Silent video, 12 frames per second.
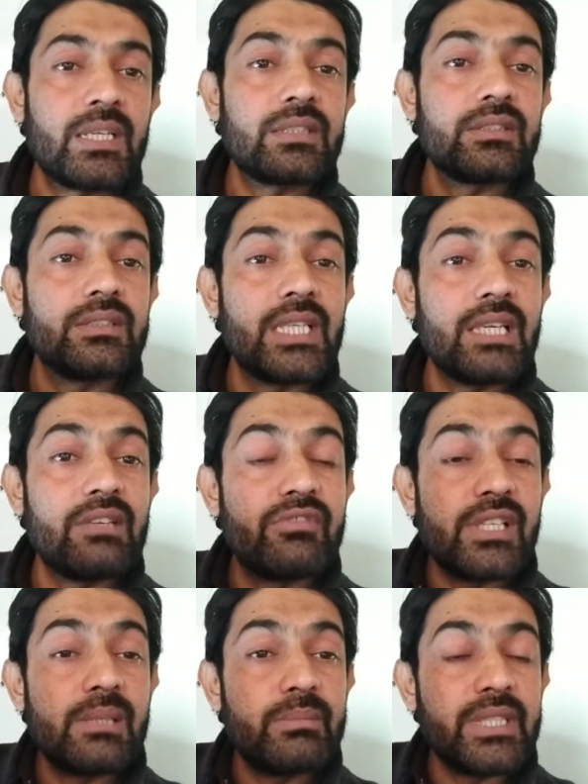they
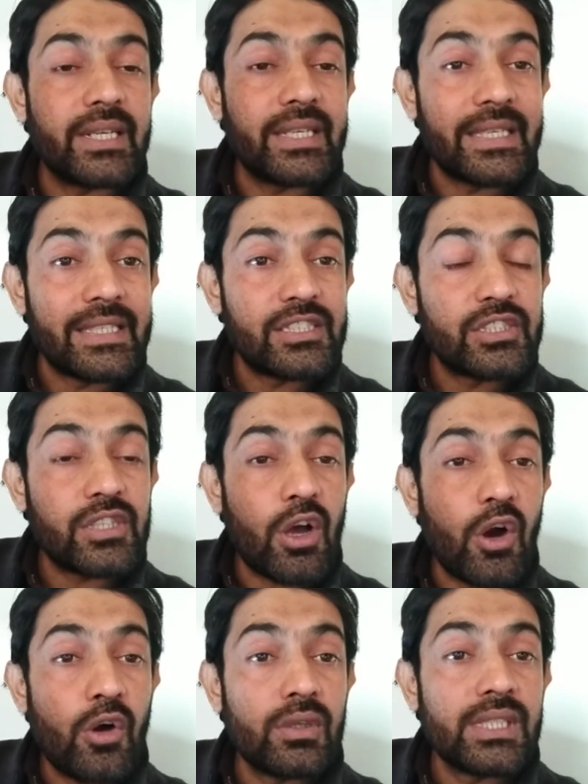will be against
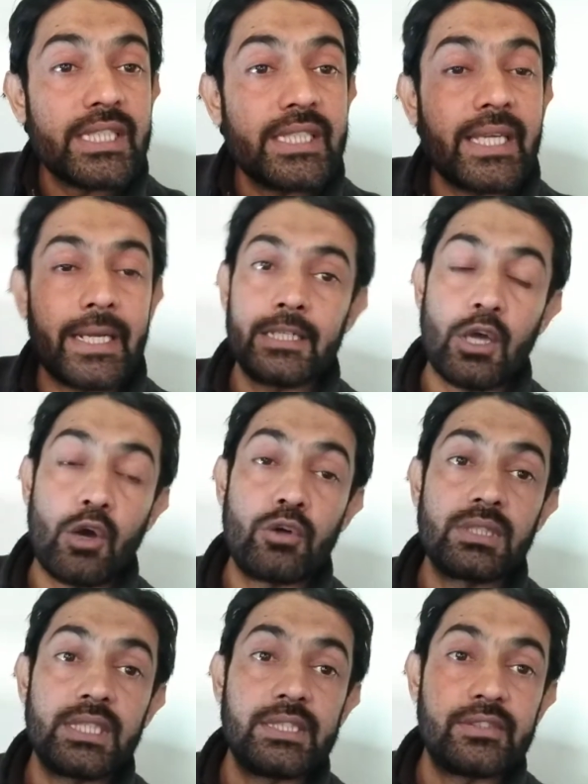only and
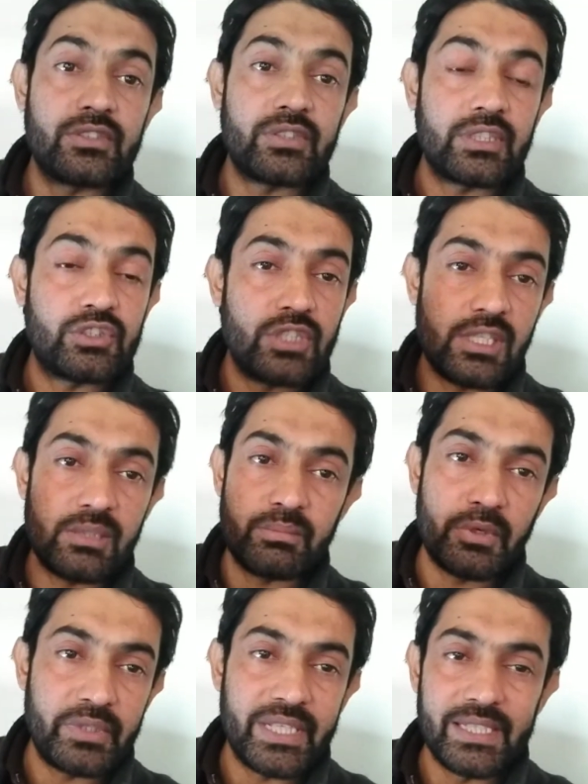only structural
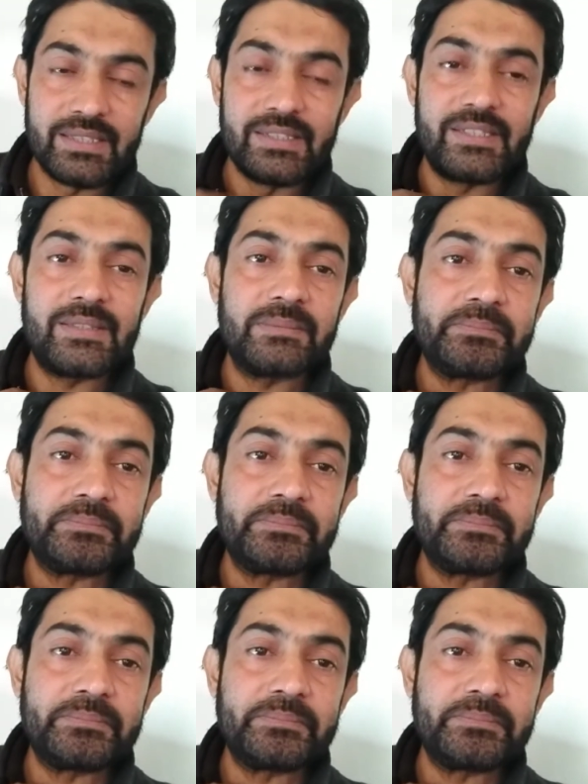proteins.